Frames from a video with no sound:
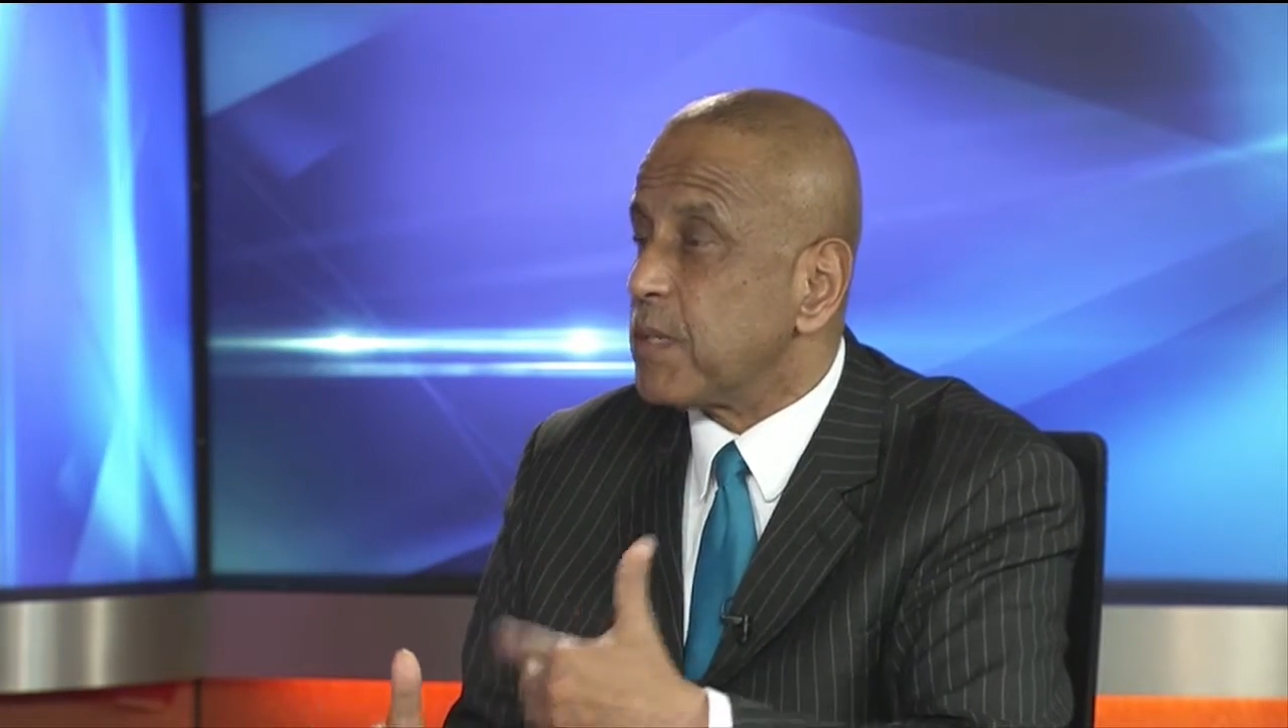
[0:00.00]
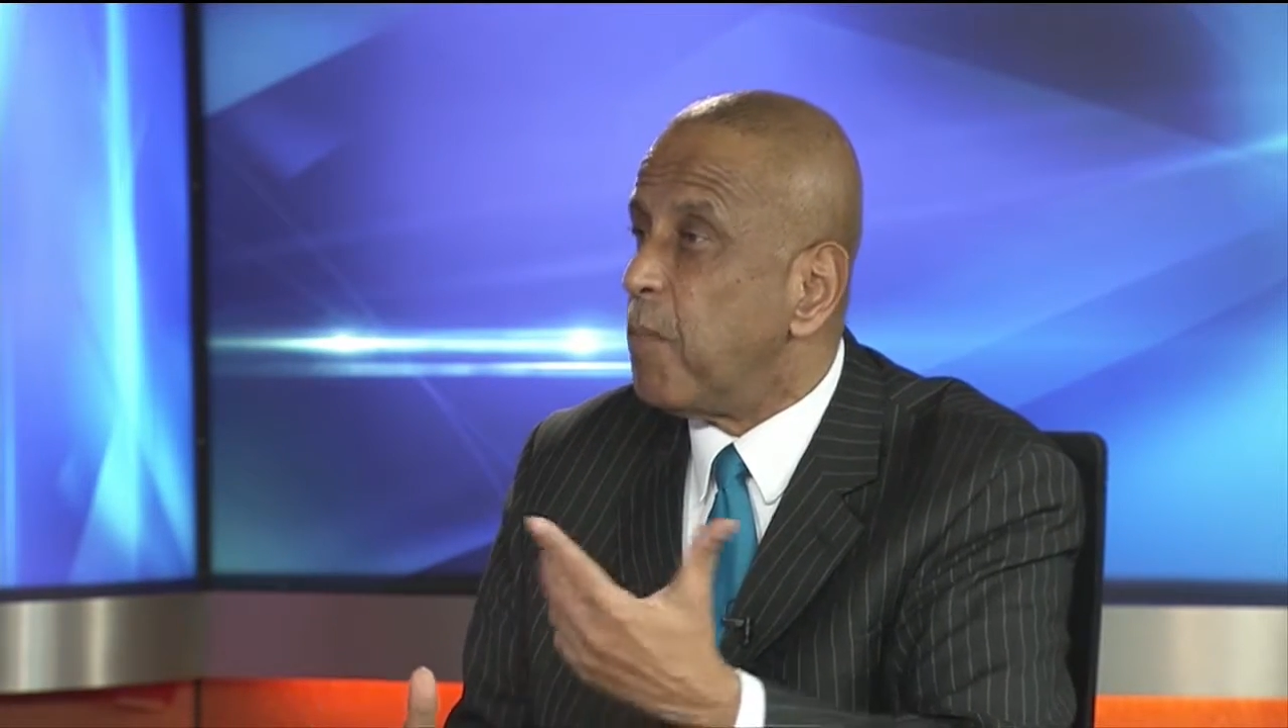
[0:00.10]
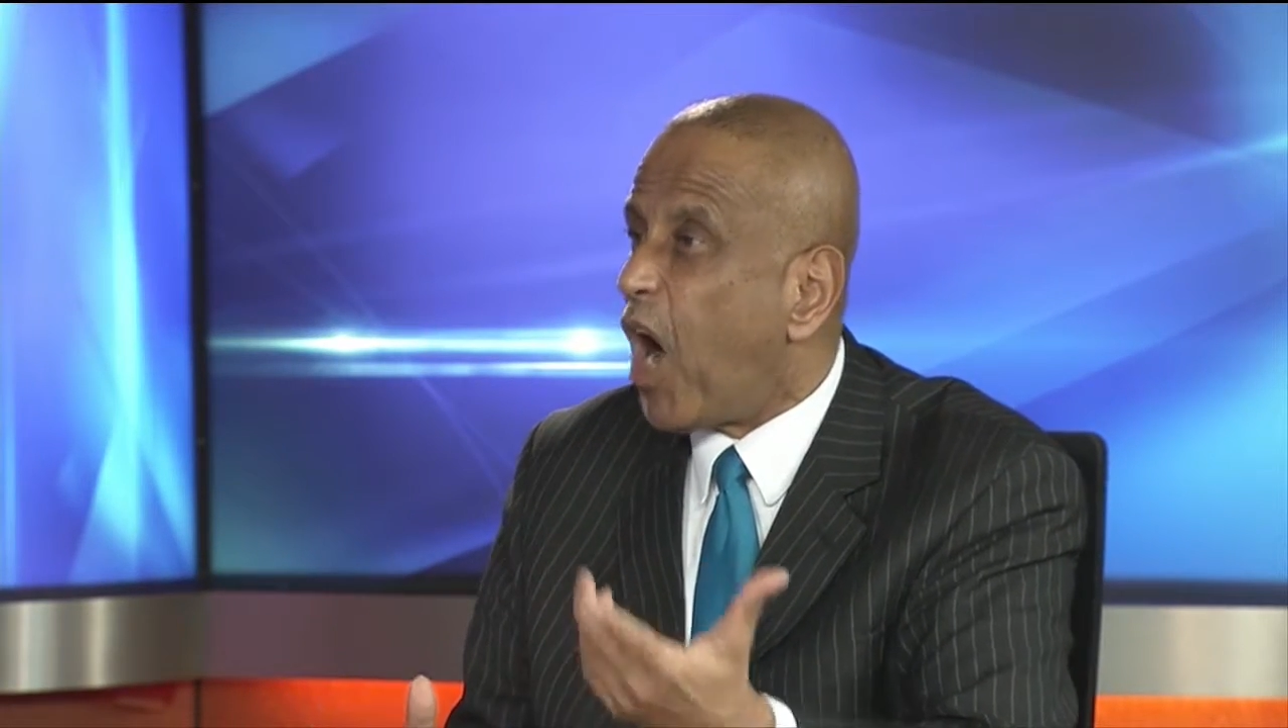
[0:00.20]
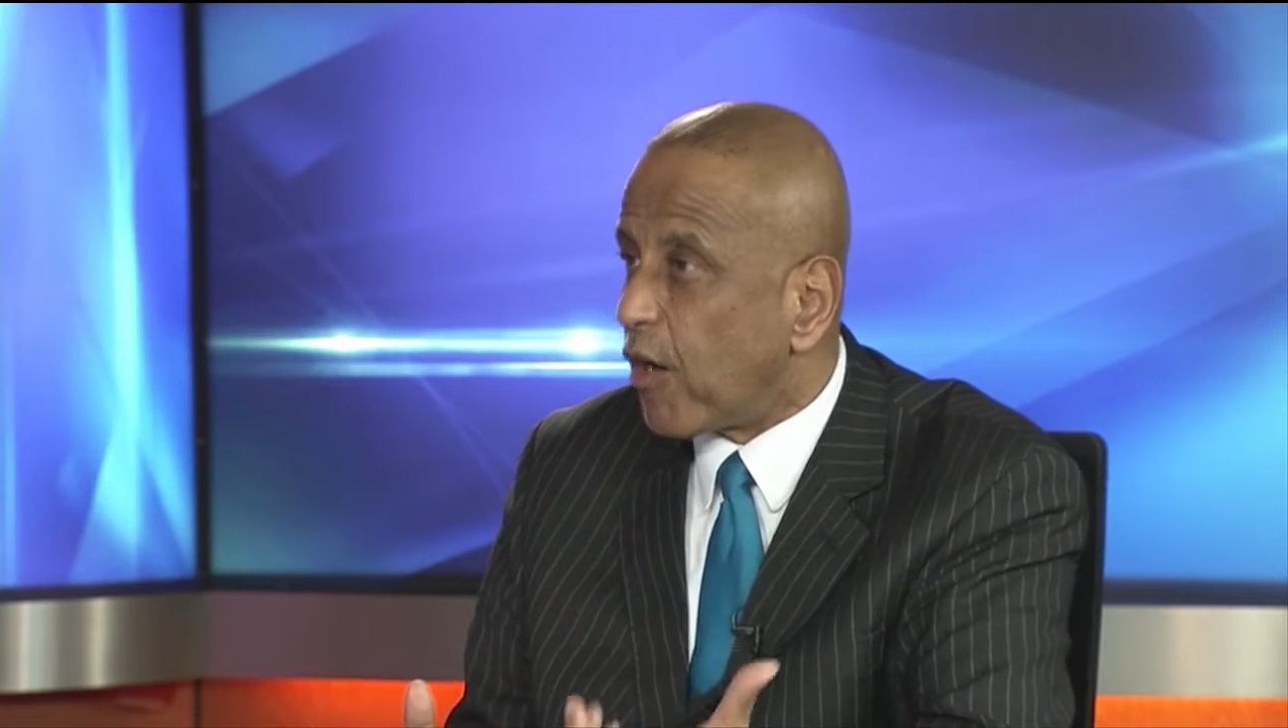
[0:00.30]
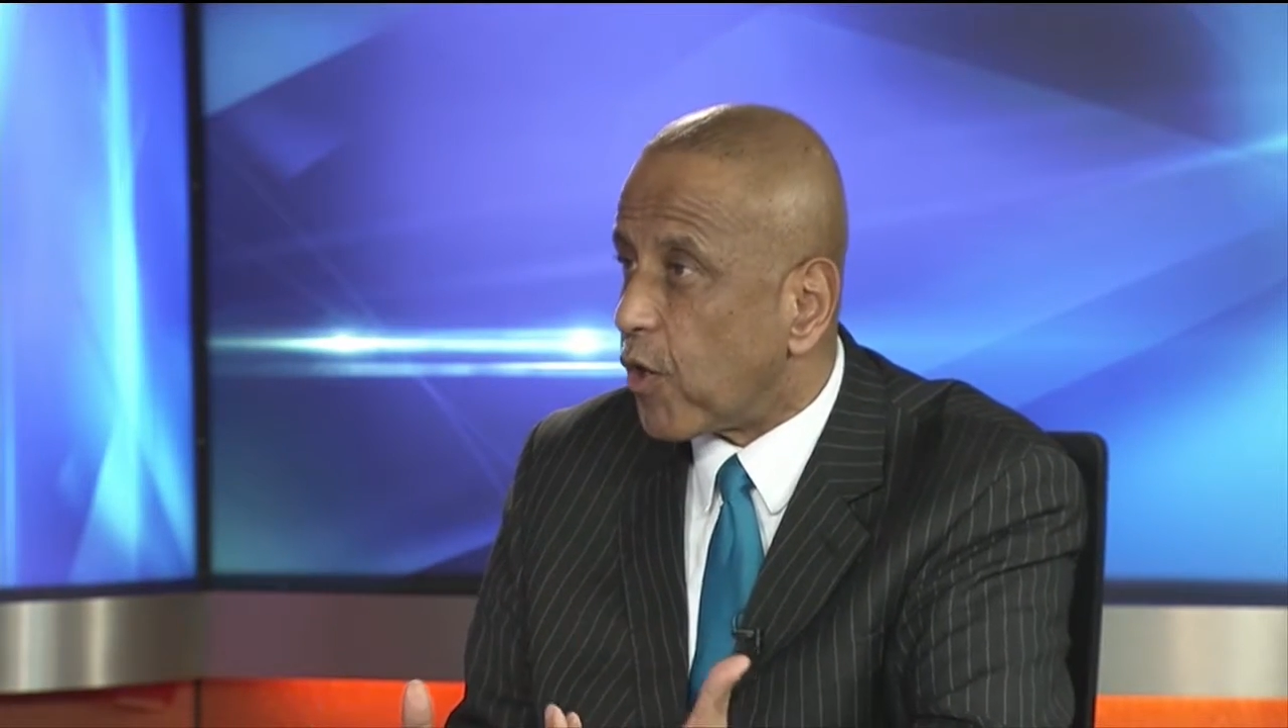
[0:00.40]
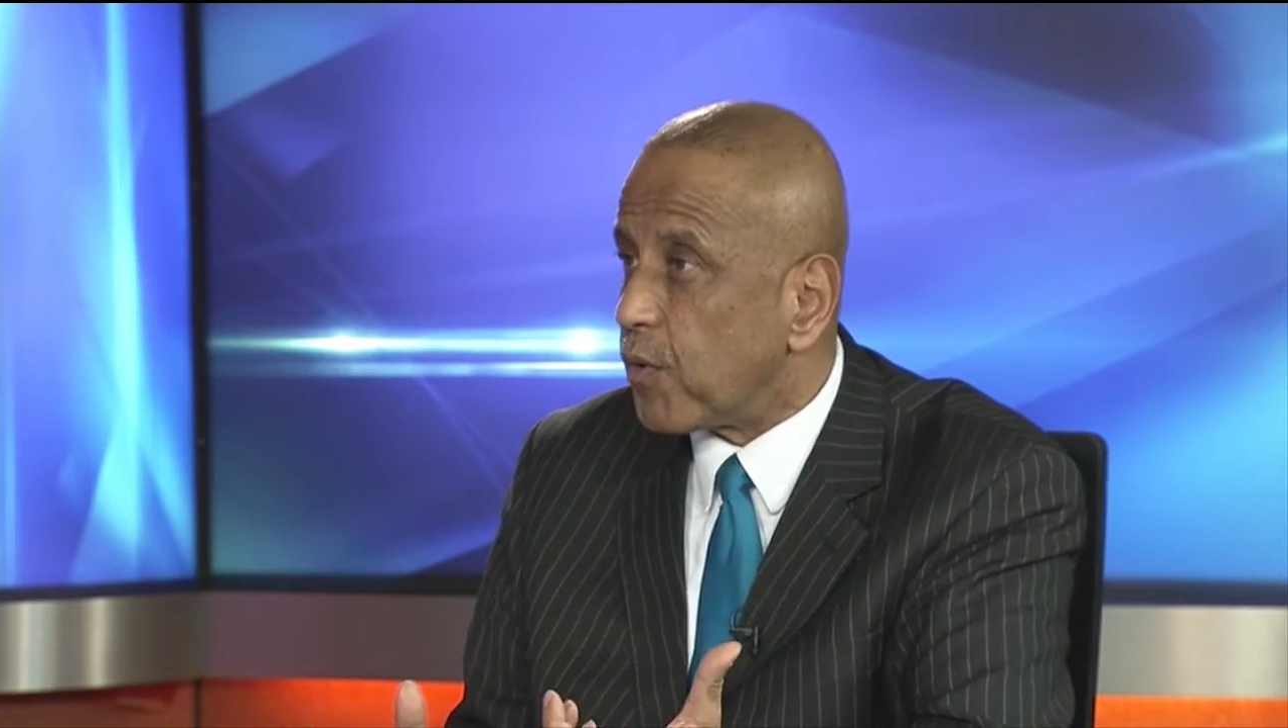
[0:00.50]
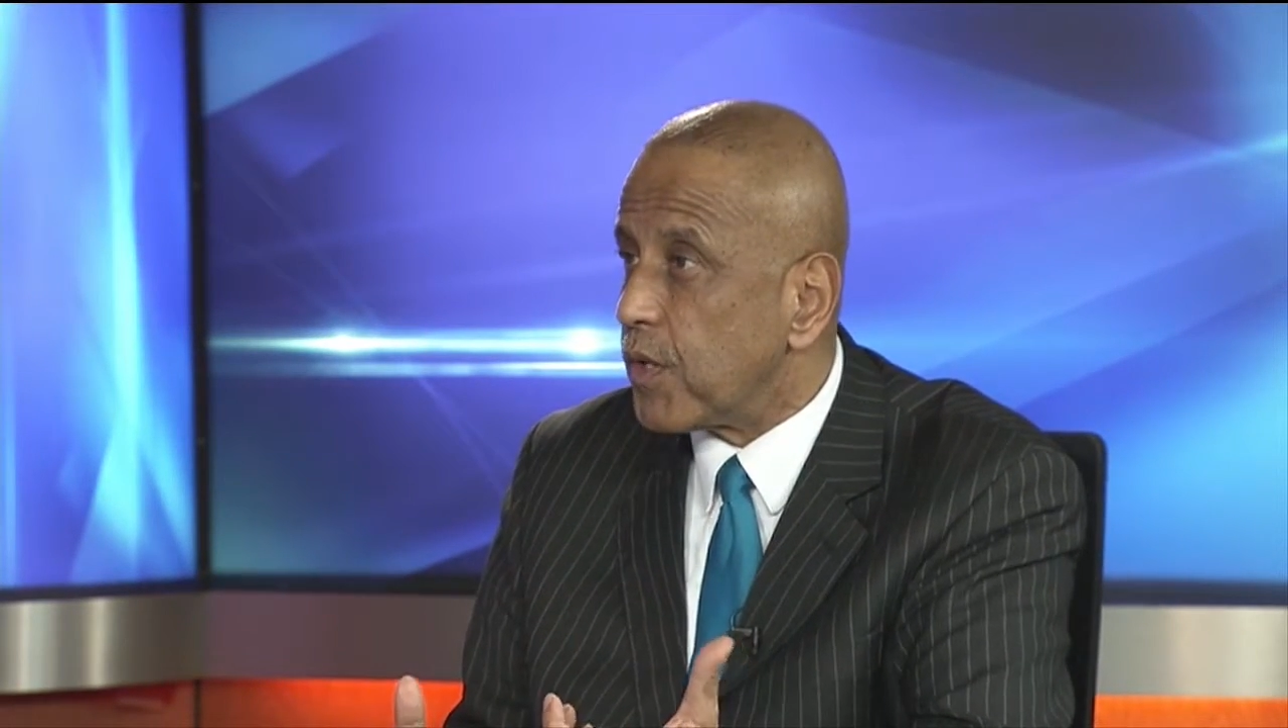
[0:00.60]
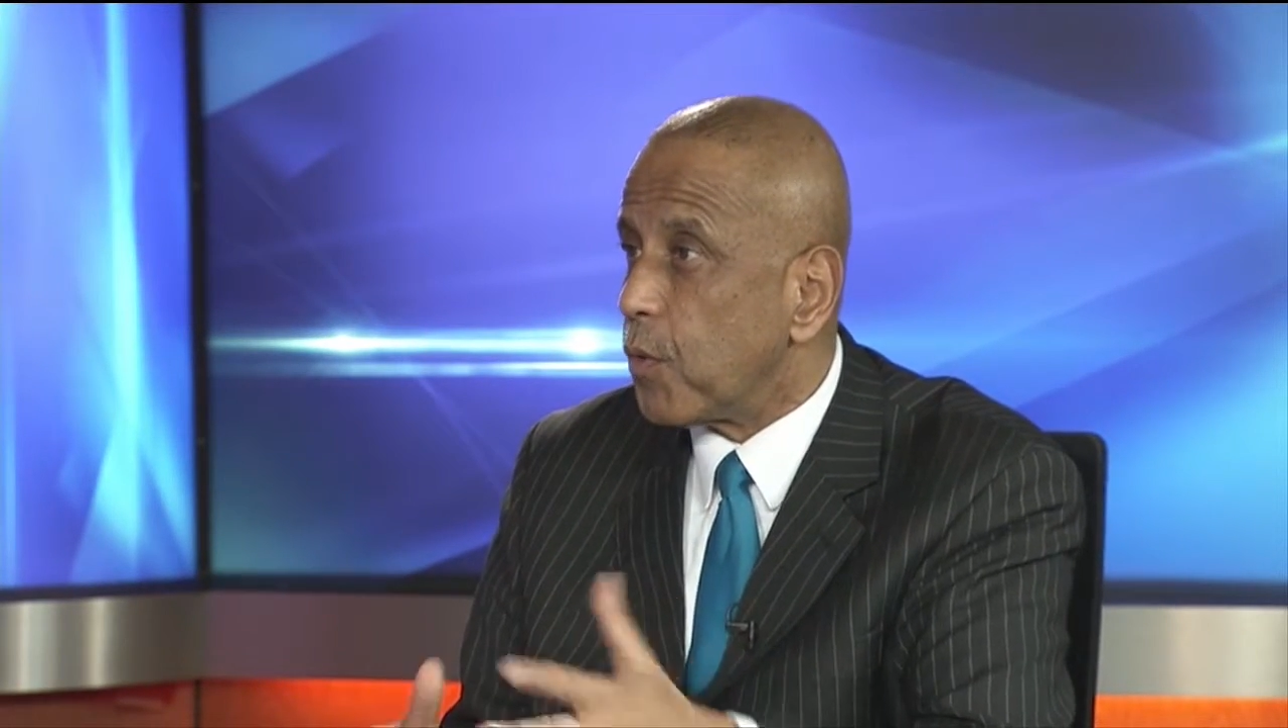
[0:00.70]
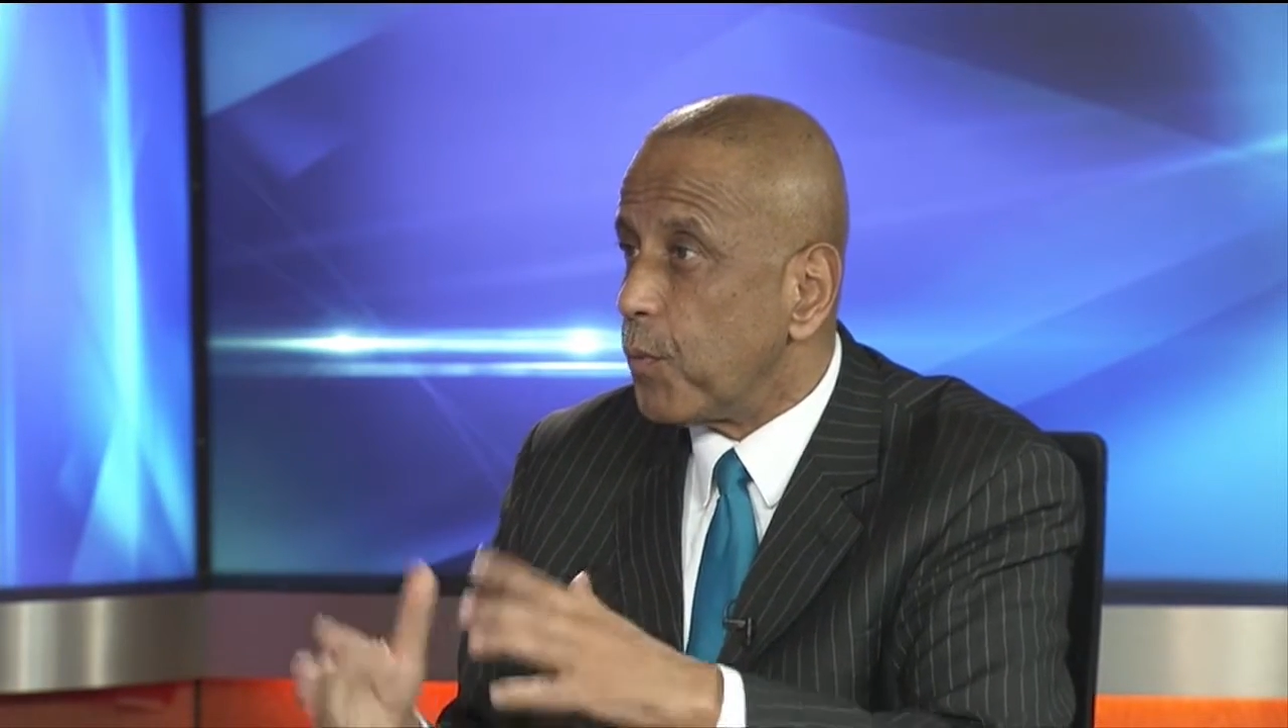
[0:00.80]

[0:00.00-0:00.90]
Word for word: tomorrow.